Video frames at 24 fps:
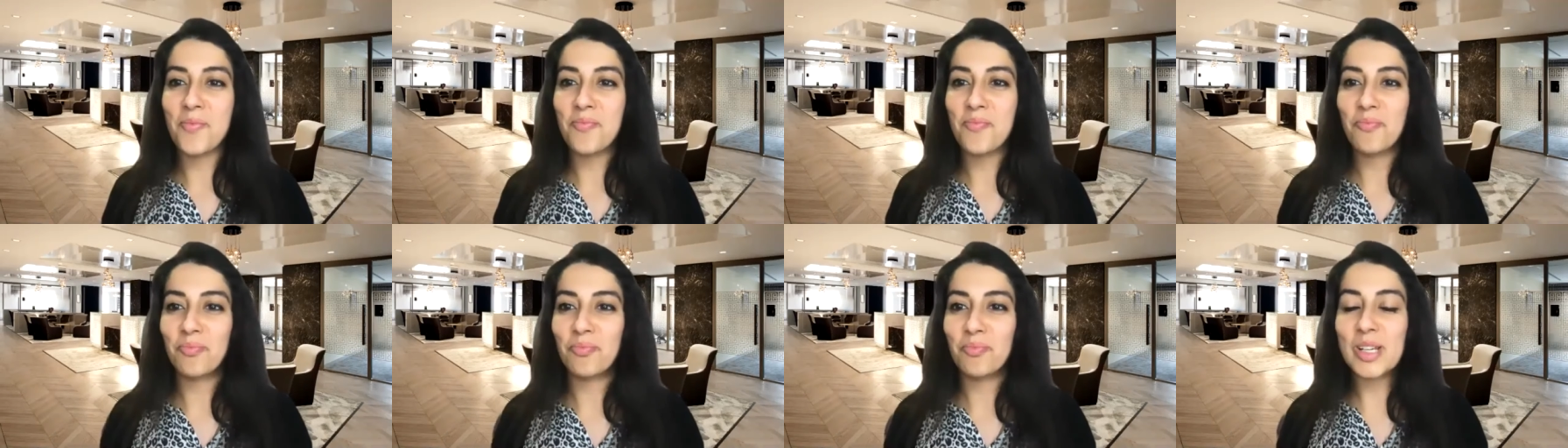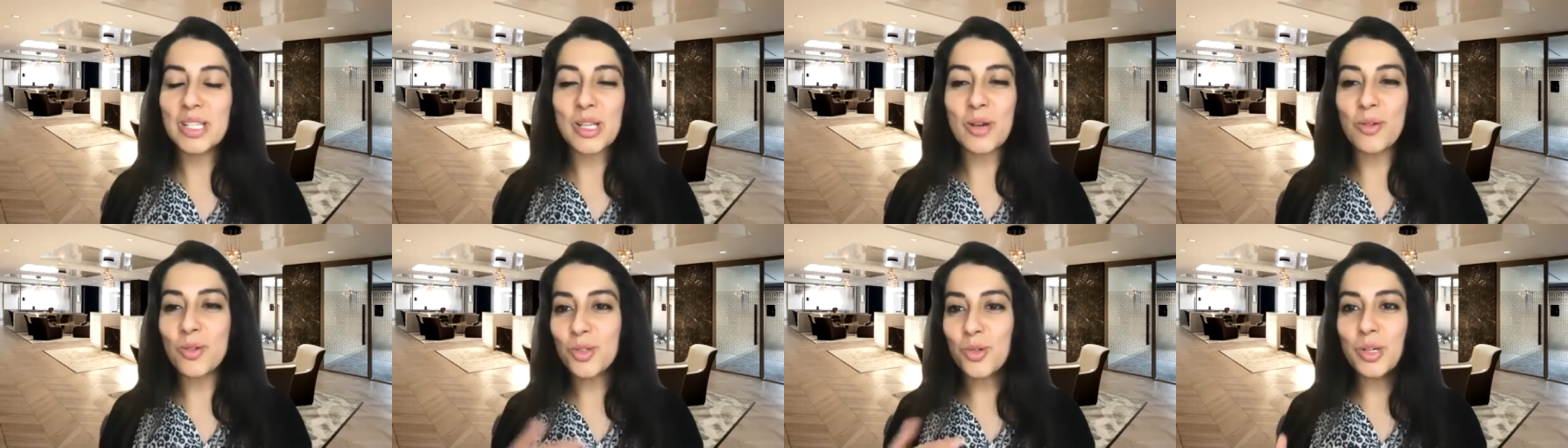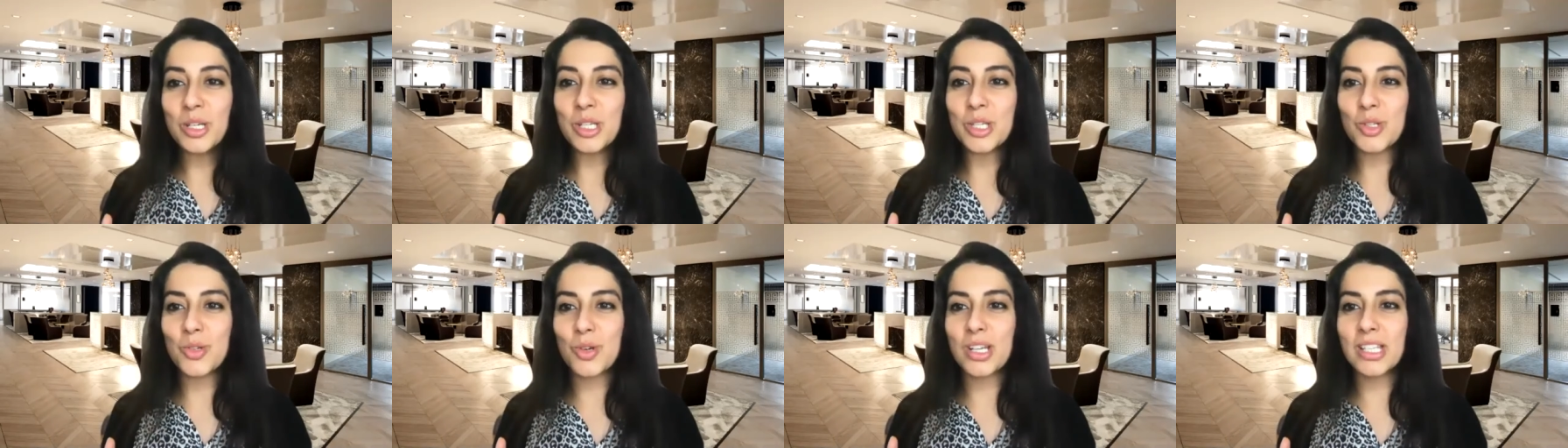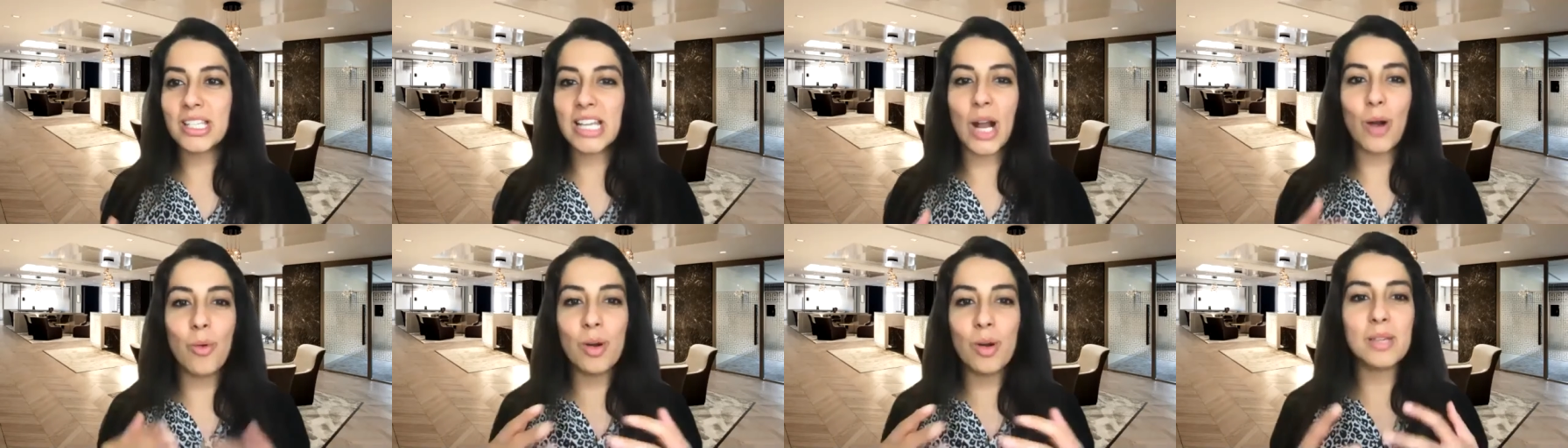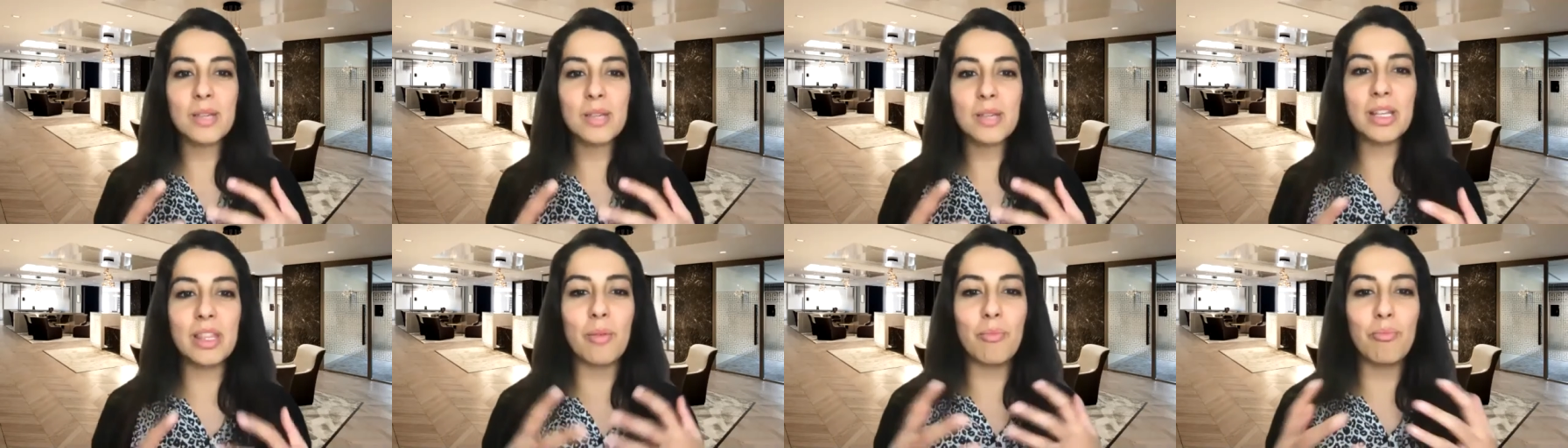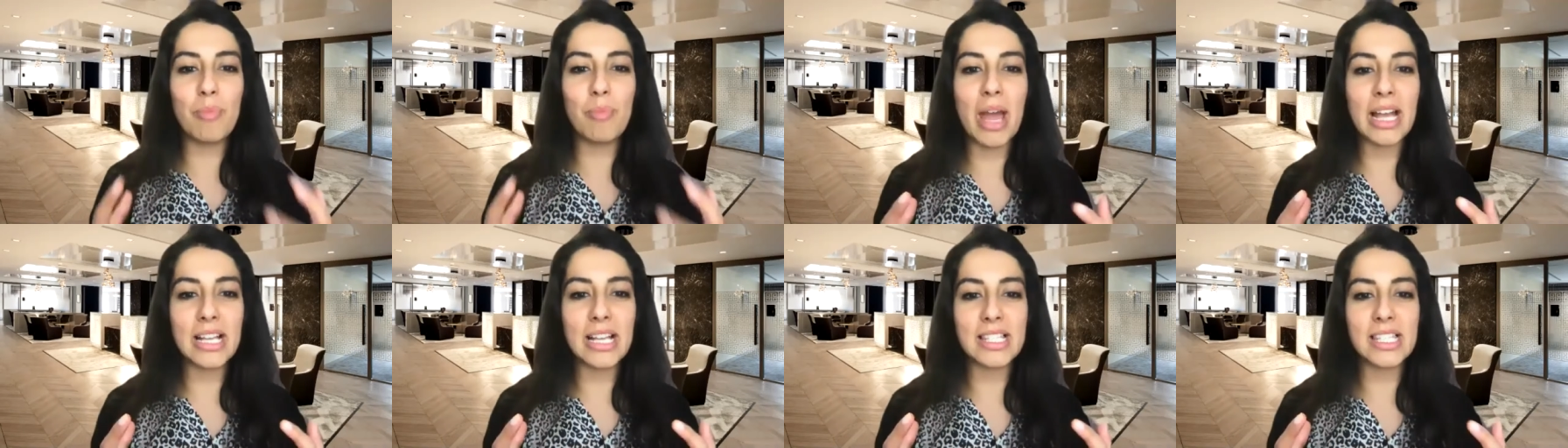because i was always stressed out i wanted to be the
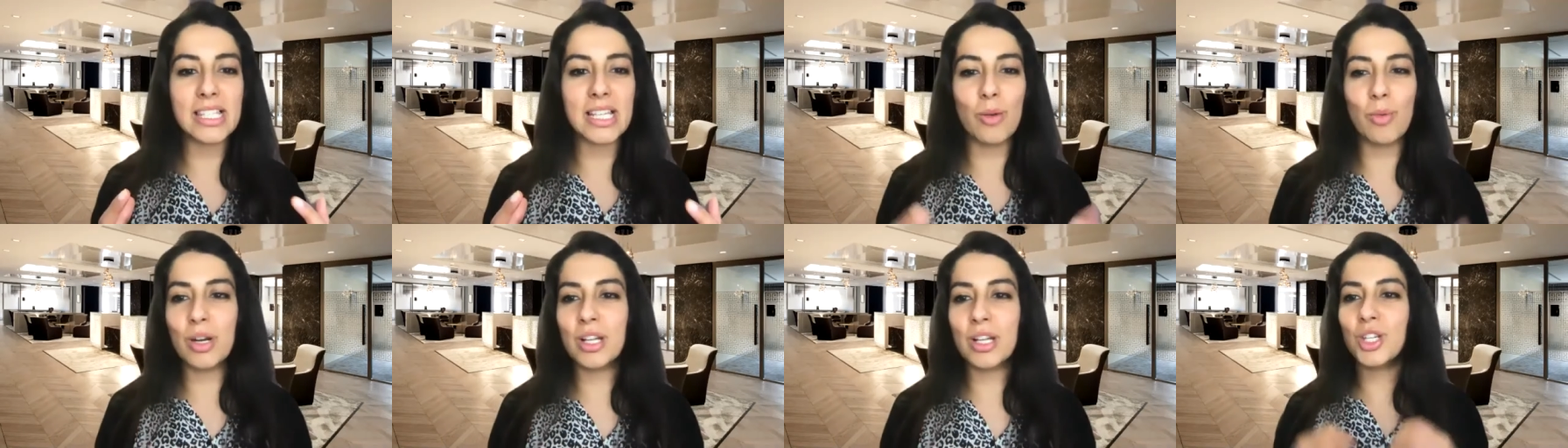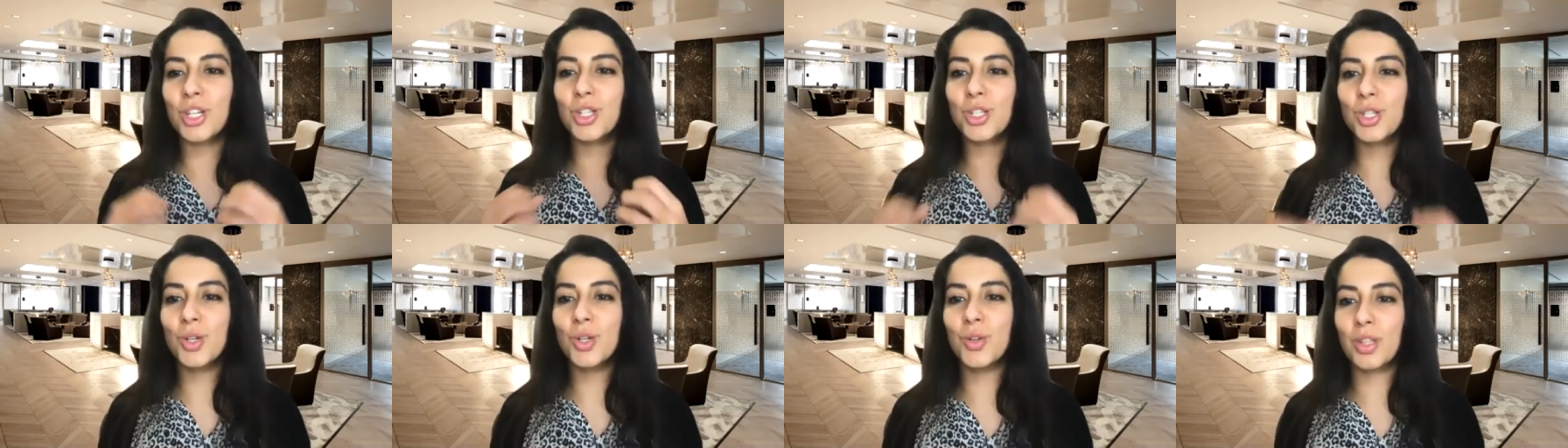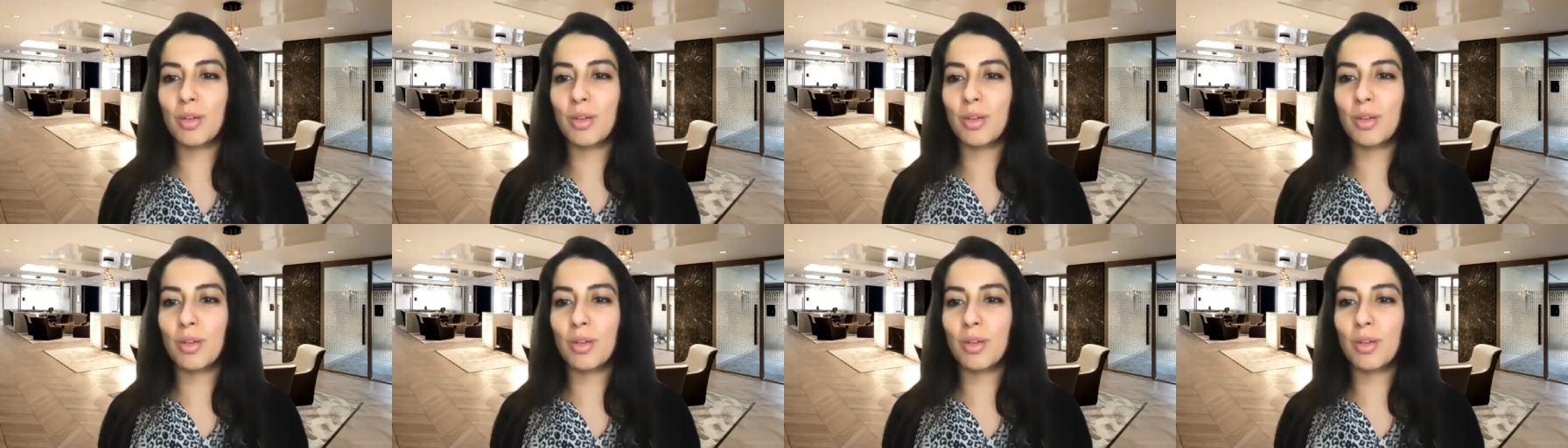best i wanted to do